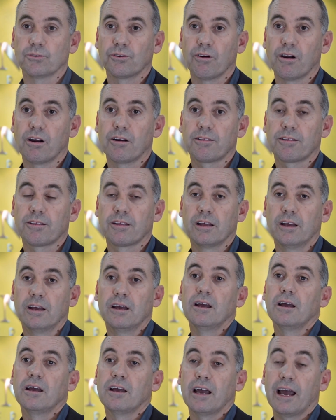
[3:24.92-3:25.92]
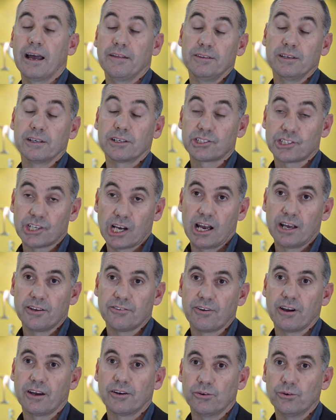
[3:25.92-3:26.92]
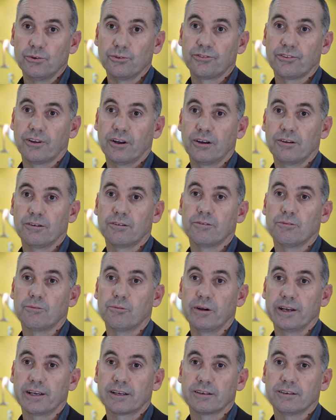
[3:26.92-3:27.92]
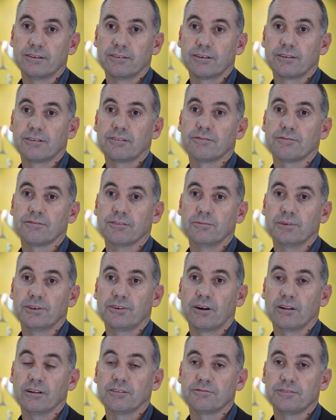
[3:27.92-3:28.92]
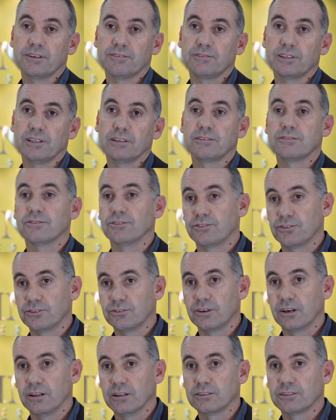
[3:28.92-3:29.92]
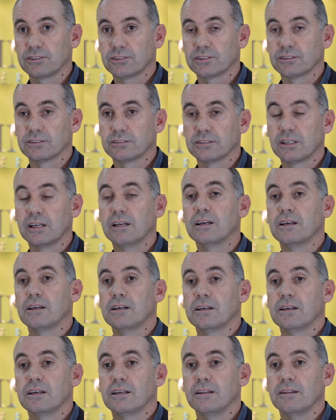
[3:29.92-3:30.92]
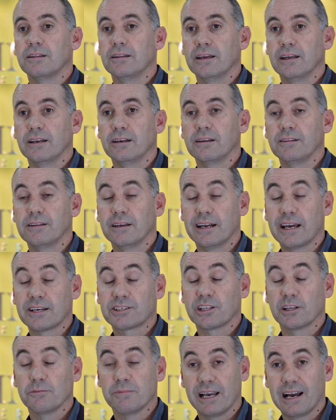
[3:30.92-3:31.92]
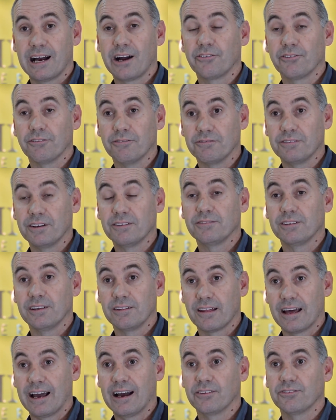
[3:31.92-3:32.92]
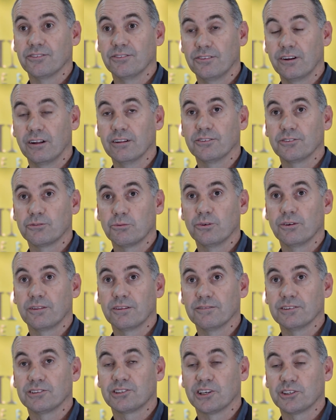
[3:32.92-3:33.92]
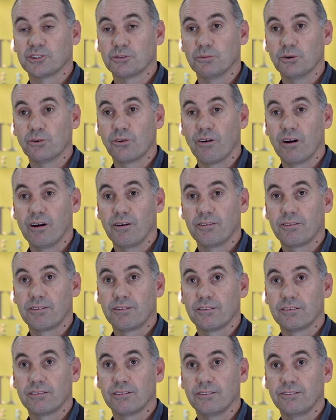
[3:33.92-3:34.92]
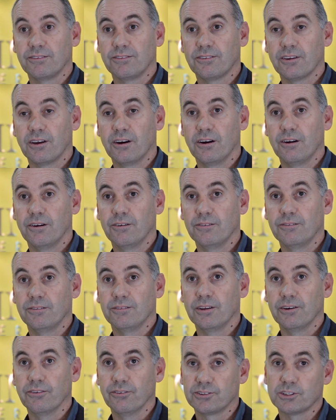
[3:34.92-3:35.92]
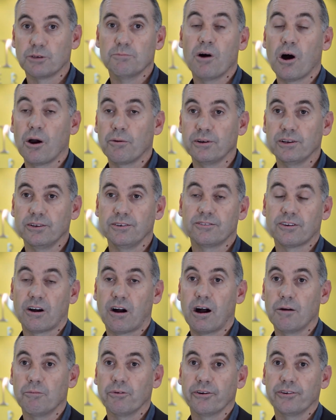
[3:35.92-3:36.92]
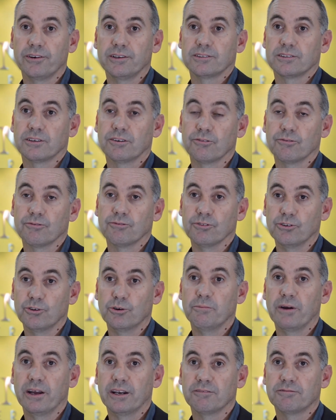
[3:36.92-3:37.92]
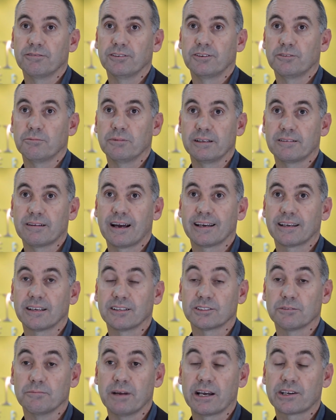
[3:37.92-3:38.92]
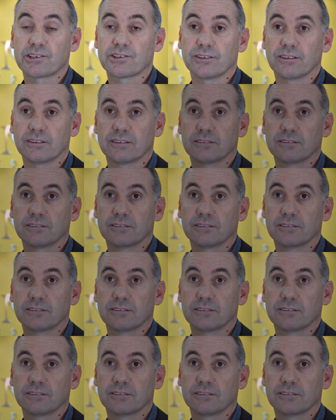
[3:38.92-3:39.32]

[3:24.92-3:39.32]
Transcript: growth, and the exchange rate also weakened from $1.50 to $2, then there'd actually be $150,000 worth of assessable growth. So there is a moment in time where it is a real benefit to be taking some action.